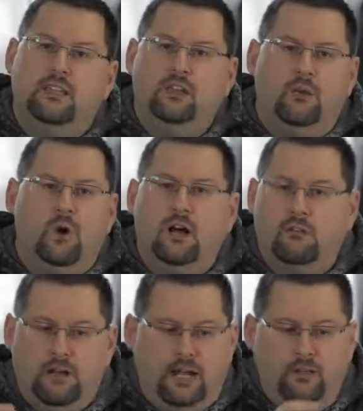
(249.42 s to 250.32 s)
that you can walk
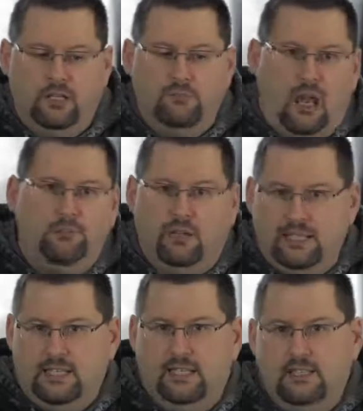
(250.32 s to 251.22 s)
around and
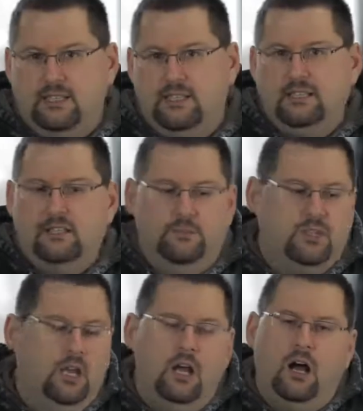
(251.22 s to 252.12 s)
place into these
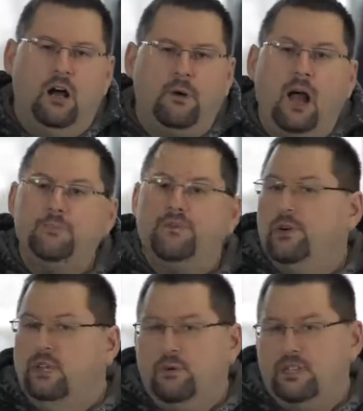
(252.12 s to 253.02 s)
systems. I
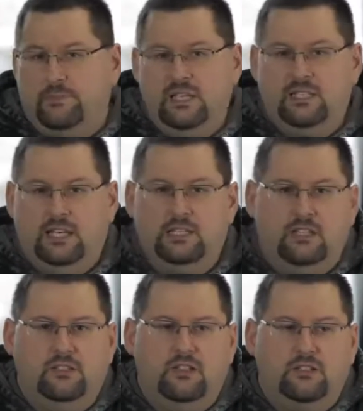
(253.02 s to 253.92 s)
prefer the USB sticks
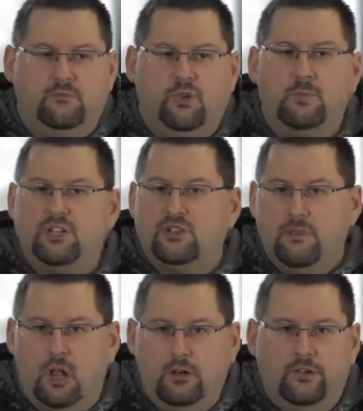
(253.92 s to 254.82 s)
because they're much
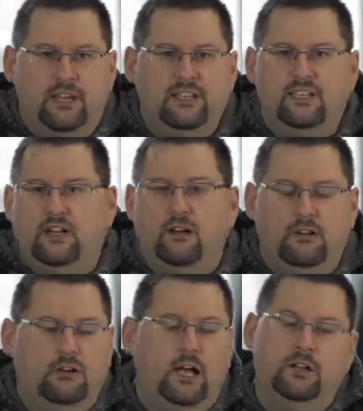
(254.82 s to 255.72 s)
smaller, they're easy to
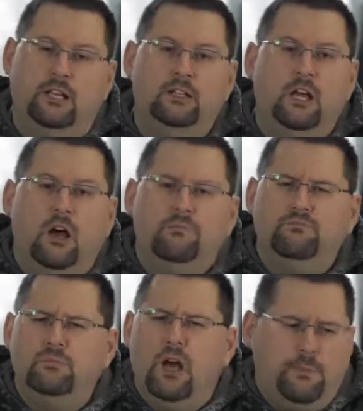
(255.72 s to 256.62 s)
carry around, and
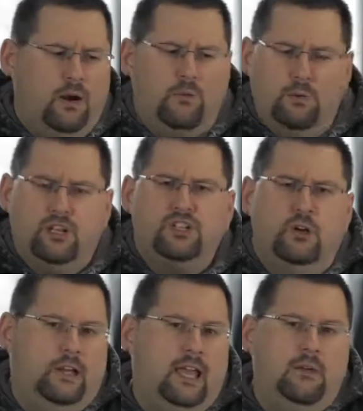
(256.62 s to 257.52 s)
not part of what we're going to
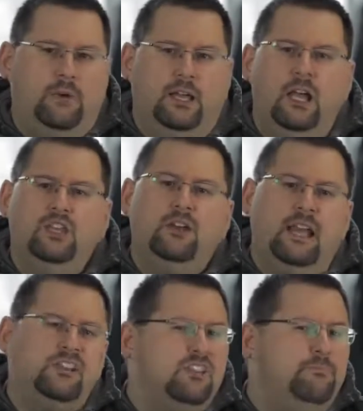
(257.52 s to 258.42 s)
show today, but you can
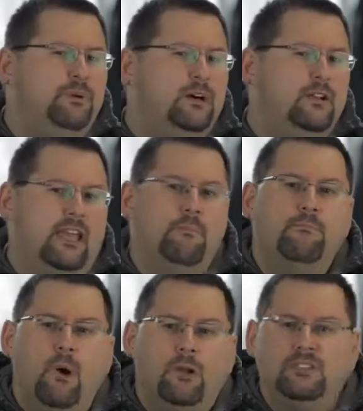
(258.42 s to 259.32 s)
actually build a
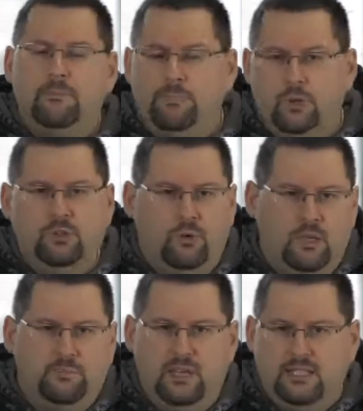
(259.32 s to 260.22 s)
multi-boot
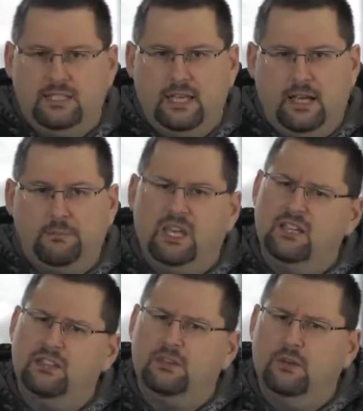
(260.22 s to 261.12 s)
USB stick,
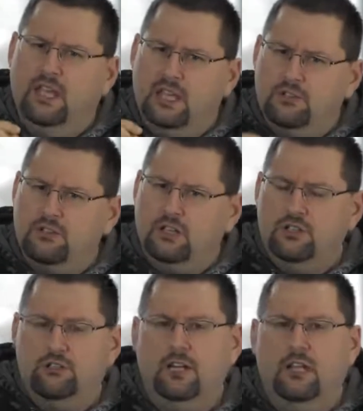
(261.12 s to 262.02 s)
because the interesting
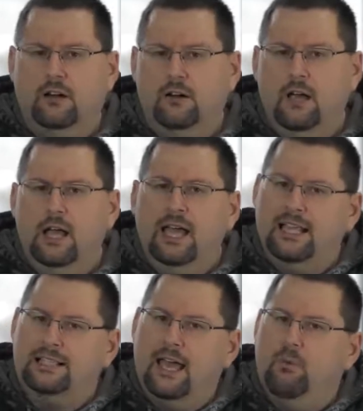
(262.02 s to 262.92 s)
trick here
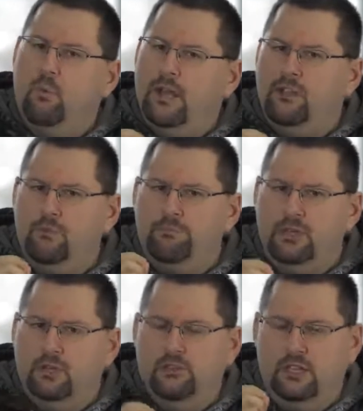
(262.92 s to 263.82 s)
is that when you
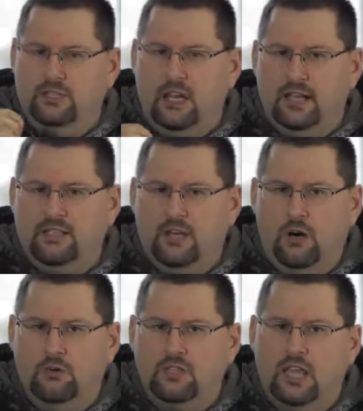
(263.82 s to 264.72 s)
build these
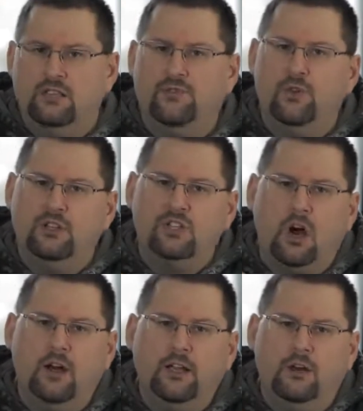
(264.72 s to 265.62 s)
ISOs, it's for the
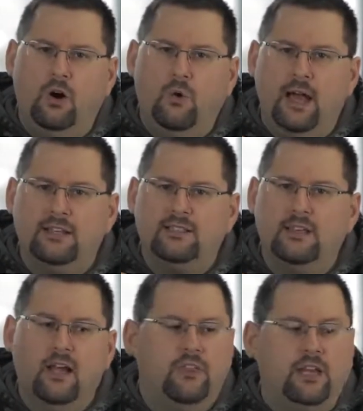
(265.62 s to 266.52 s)
target OS
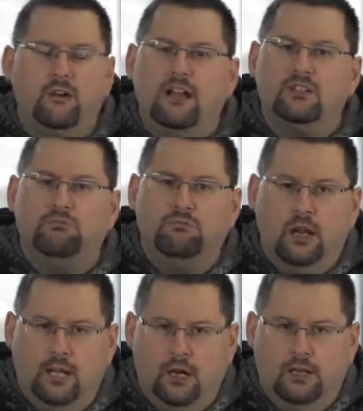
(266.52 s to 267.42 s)
that you're actually
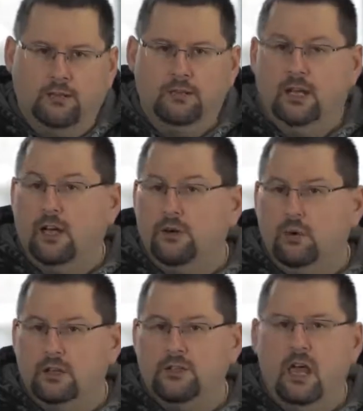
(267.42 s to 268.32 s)
running on. In other
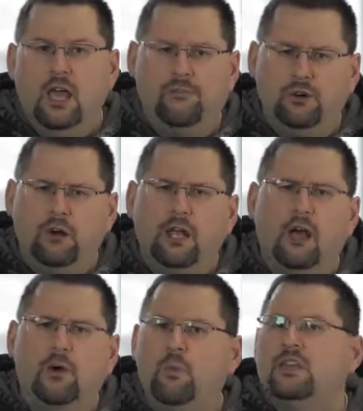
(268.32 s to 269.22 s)
words, if you're running
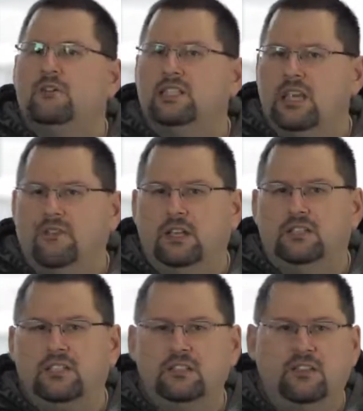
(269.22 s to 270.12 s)
on a Windows 7
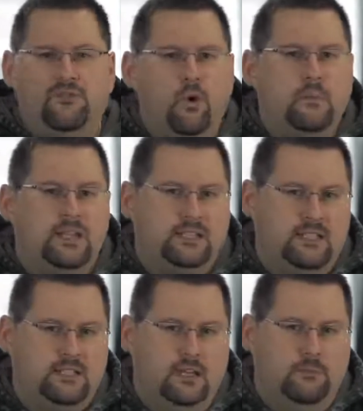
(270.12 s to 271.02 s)
64-bit
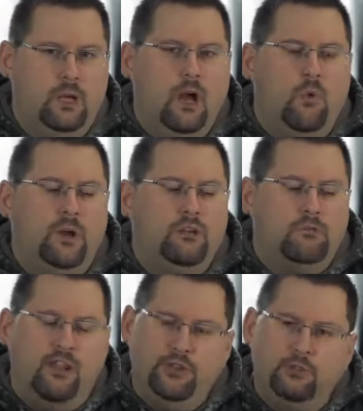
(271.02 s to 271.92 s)
system, when you
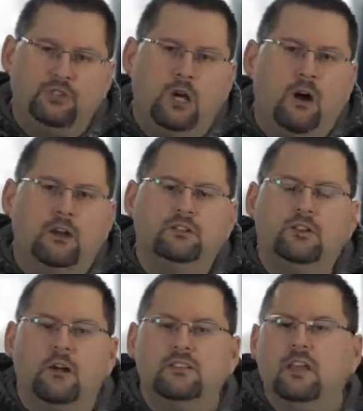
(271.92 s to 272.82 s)
run through Dart,
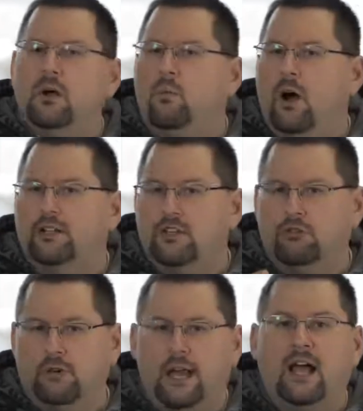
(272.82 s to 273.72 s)
Dart's going to want to
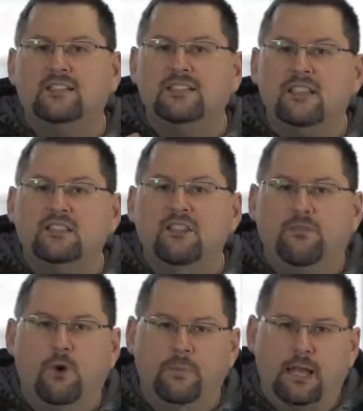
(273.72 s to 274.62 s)
create a
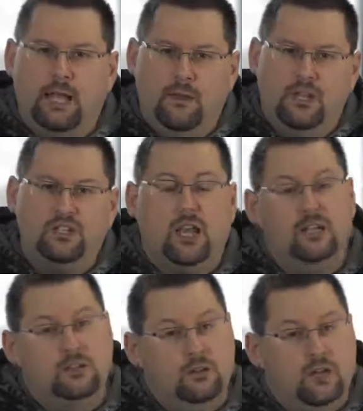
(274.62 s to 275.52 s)
64-bit image, and
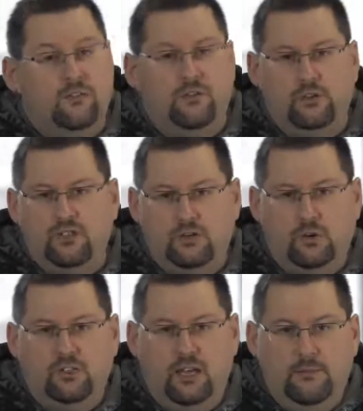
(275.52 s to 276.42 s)
it's looking for those
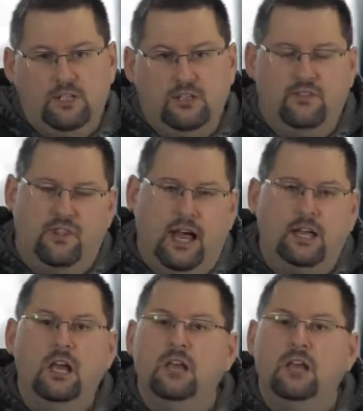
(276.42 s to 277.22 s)
source images of that.